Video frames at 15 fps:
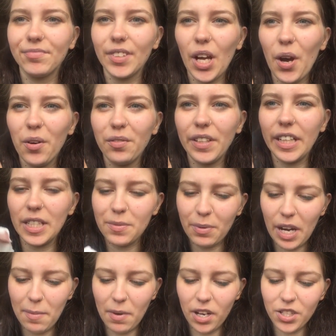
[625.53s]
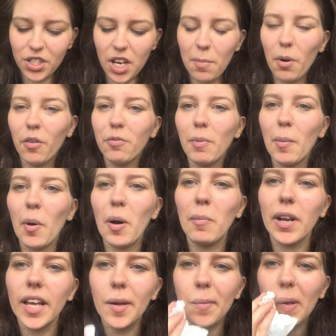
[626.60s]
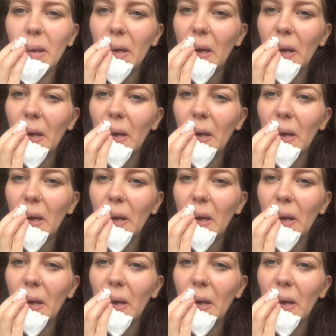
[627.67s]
The whole thing's pretty much come off my bottom lip.